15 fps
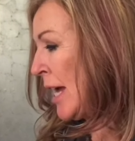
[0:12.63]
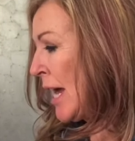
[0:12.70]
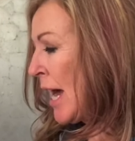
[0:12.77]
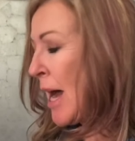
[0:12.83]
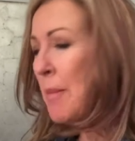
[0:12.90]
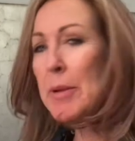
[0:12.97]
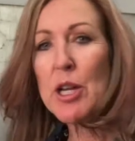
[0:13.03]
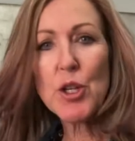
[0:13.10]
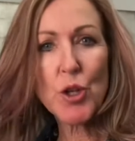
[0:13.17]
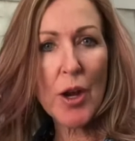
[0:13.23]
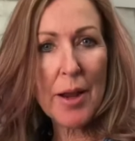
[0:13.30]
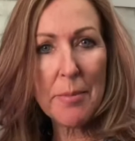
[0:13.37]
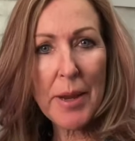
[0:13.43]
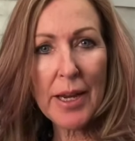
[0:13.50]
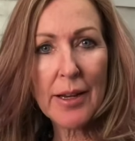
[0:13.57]
I'm going to try
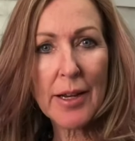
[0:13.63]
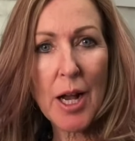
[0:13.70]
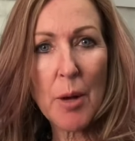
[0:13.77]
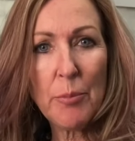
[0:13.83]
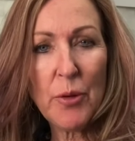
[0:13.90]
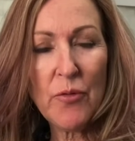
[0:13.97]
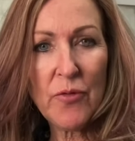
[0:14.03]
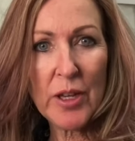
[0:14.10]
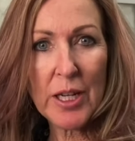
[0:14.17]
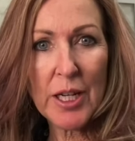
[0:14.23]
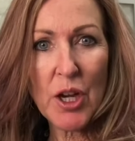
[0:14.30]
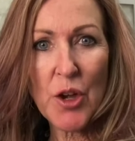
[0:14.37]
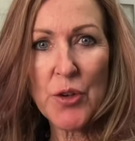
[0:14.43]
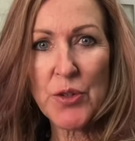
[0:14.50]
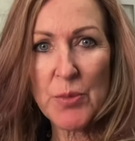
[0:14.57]
and make a couple
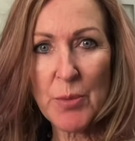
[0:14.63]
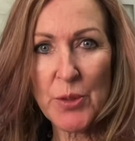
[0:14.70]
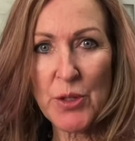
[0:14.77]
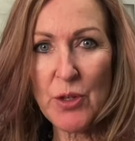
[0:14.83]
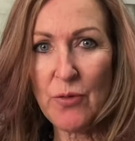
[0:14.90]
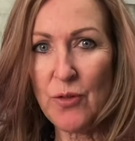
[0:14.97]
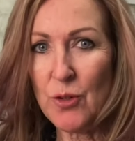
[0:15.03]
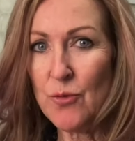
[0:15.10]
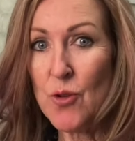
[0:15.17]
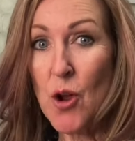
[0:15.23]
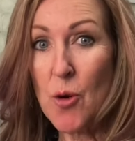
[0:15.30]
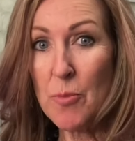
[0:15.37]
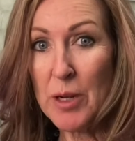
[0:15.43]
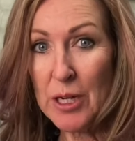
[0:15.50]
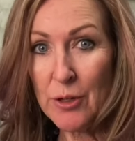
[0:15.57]
videos. Most of you
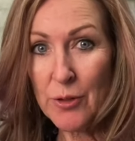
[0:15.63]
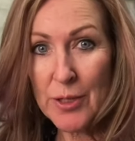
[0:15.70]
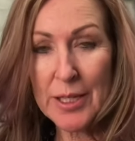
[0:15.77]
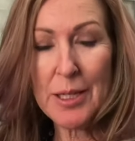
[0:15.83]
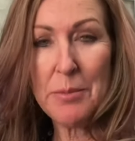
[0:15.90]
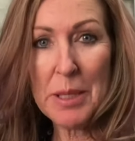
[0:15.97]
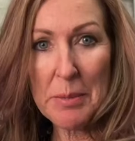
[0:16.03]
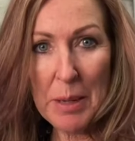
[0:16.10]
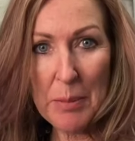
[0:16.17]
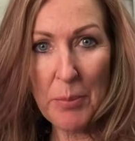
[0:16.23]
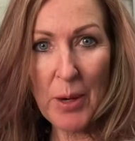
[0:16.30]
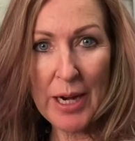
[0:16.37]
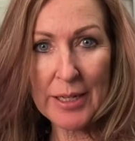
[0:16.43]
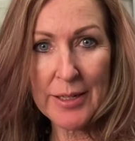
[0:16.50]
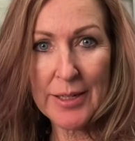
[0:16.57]
know me. You see me at my
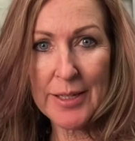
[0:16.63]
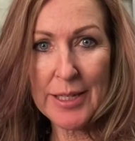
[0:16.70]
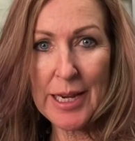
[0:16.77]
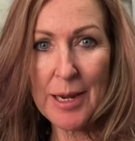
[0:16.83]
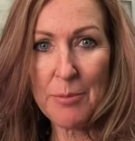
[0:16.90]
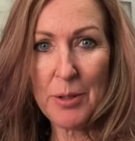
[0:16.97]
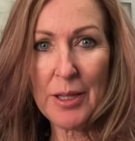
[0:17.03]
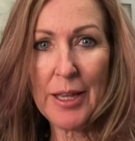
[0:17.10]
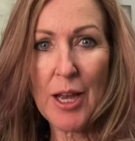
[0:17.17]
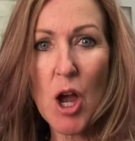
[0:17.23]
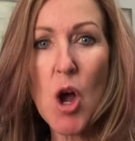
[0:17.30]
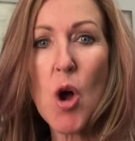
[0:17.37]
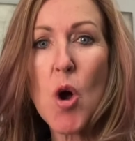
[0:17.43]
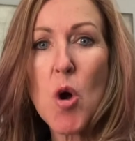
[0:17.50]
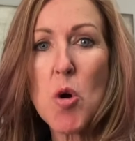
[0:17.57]
practice table at
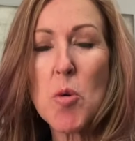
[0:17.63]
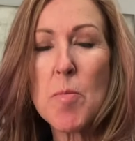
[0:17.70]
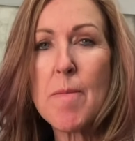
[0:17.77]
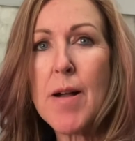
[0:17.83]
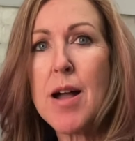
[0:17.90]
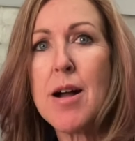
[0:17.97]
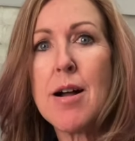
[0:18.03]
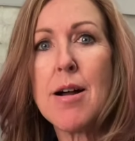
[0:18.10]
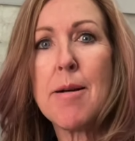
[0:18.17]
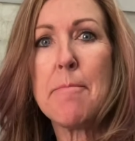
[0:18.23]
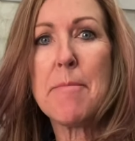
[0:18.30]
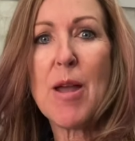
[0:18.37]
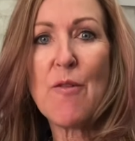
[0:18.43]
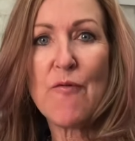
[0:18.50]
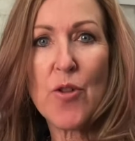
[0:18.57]
home.
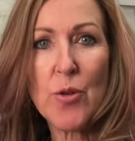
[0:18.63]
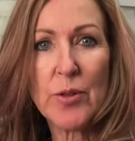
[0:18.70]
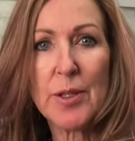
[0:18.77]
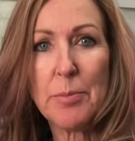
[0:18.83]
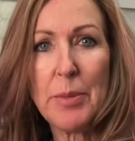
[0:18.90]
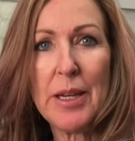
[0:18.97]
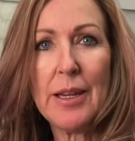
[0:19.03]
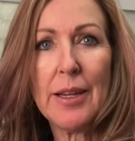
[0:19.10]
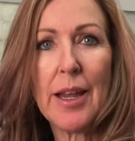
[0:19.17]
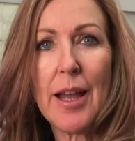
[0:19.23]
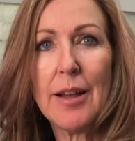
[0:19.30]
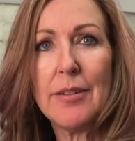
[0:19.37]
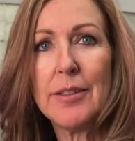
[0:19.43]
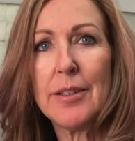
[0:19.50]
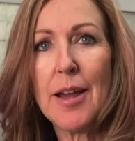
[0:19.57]
My phone's being
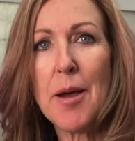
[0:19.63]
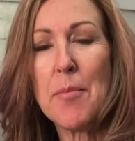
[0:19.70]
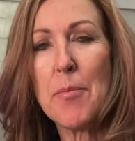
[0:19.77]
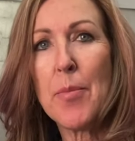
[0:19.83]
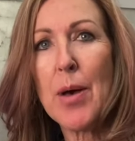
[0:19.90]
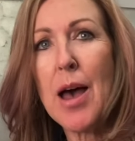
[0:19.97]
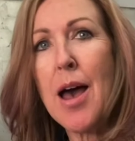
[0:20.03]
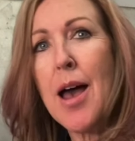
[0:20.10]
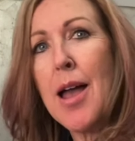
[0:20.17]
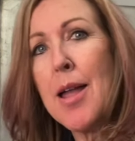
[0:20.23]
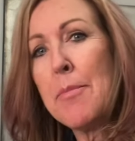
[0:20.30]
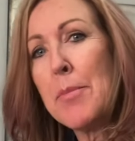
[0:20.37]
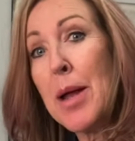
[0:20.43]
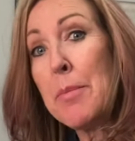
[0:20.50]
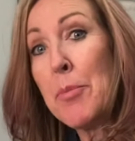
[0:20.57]
held up by
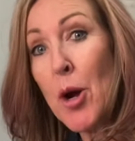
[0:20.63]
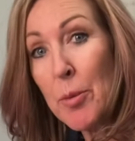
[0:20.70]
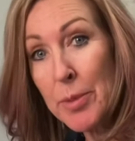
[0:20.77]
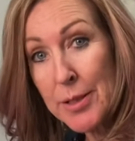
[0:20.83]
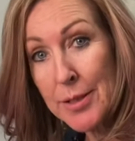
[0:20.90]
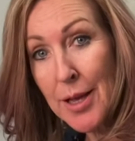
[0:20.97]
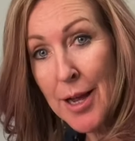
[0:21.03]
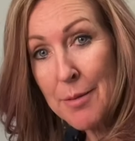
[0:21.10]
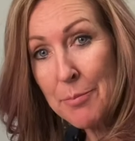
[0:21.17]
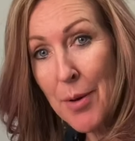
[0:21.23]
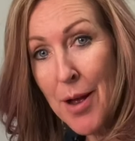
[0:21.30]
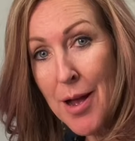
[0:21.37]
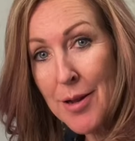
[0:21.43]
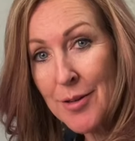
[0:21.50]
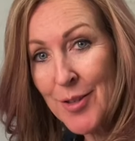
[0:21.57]
my Barbicide
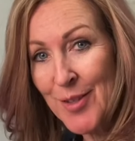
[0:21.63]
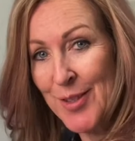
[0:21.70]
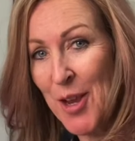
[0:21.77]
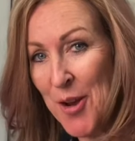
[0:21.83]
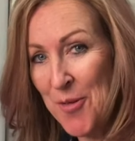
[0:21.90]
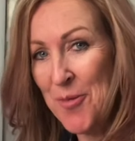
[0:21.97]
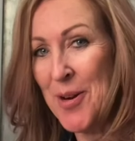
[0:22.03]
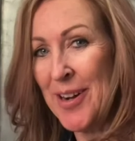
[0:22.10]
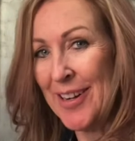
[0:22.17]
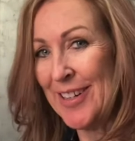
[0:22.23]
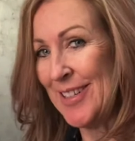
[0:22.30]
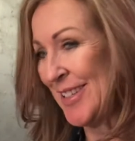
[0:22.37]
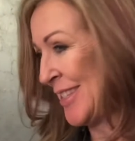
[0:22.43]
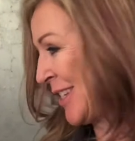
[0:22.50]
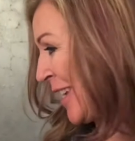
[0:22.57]
bottle, so we're going to
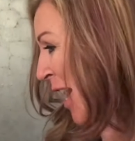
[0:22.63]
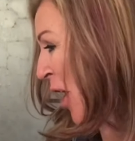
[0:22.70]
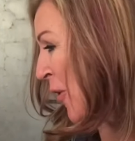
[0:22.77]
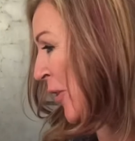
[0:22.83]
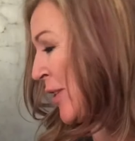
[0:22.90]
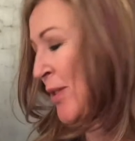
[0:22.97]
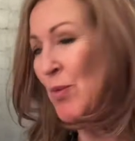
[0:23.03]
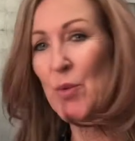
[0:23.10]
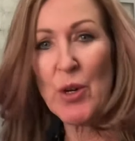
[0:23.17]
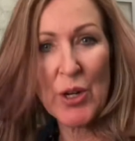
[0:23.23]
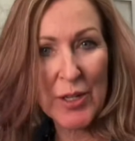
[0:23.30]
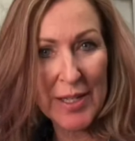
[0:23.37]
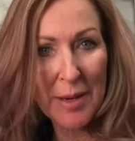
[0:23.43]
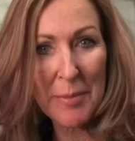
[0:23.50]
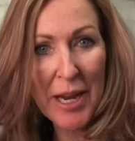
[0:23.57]
see how this
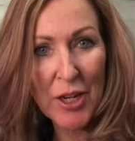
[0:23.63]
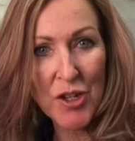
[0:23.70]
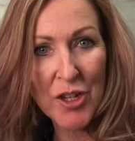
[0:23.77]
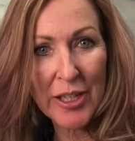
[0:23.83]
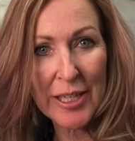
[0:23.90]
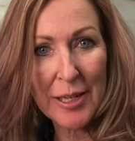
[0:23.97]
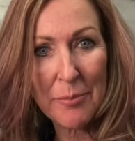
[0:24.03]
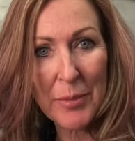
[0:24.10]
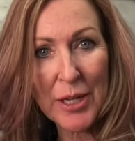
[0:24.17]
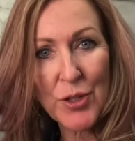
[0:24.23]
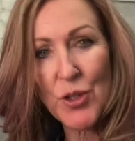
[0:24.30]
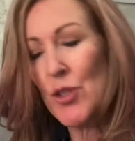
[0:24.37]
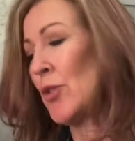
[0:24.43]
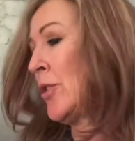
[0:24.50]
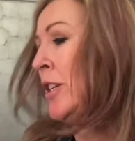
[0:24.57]
works. I'm actually in my
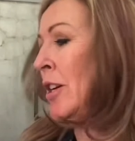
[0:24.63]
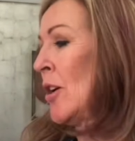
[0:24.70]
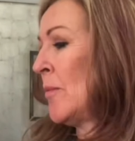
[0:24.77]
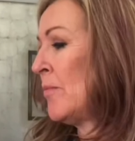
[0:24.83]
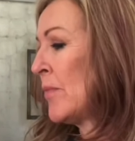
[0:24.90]
studio.